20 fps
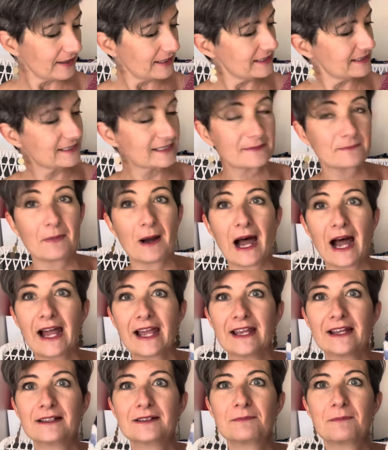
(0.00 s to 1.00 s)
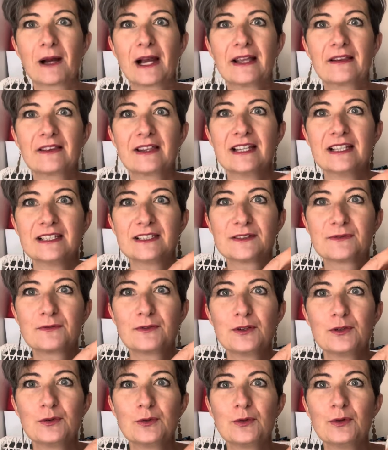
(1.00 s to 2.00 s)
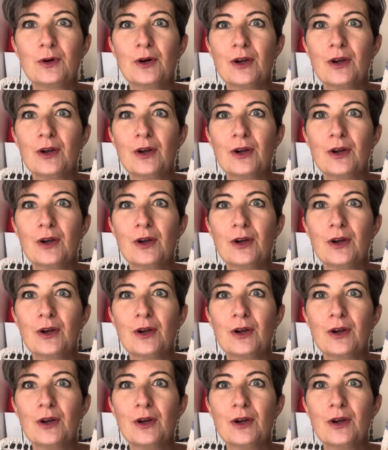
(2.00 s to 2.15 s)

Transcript: inspired by these few